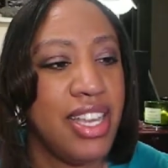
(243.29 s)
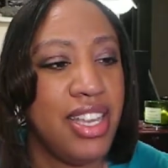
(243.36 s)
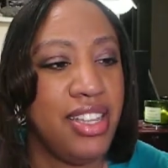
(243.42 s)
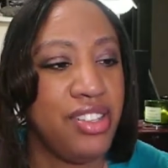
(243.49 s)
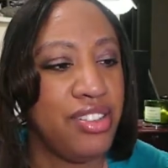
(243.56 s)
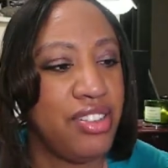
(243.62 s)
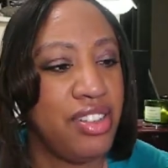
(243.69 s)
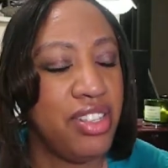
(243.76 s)
and
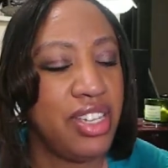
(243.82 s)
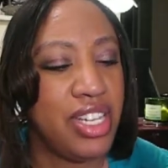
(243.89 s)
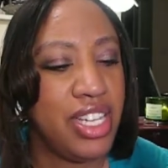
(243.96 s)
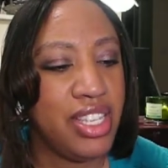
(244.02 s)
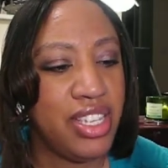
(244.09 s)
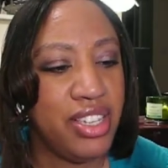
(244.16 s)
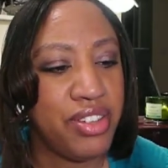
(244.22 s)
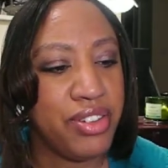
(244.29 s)
started looking at
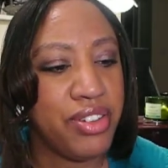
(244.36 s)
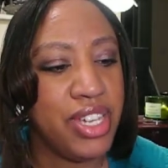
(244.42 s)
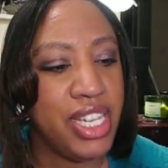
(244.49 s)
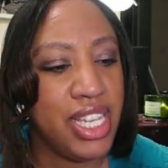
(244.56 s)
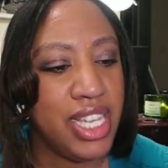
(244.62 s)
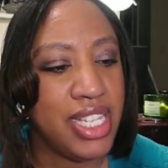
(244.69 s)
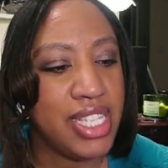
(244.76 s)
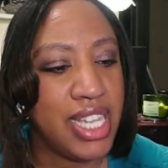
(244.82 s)
the
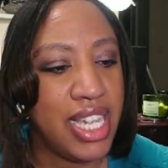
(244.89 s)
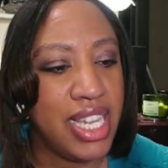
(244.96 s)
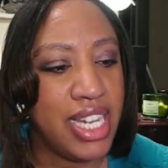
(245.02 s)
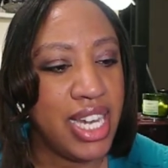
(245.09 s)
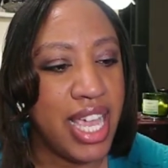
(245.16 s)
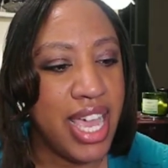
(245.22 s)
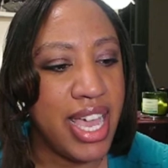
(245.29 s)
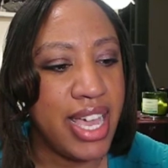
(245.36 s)
ingredients, and it
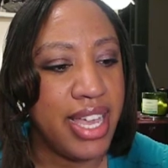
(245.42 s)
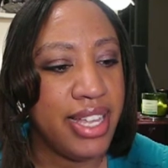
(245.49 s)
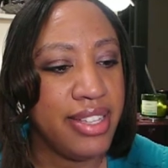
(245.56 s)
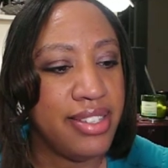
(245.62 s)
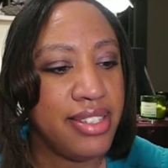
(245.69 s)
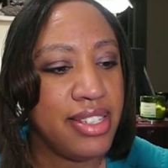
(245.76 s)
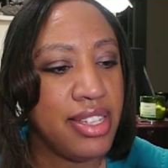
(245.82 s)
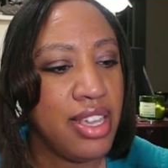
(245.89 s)

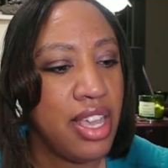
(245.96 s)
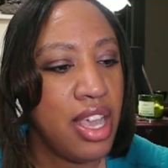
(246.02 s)
has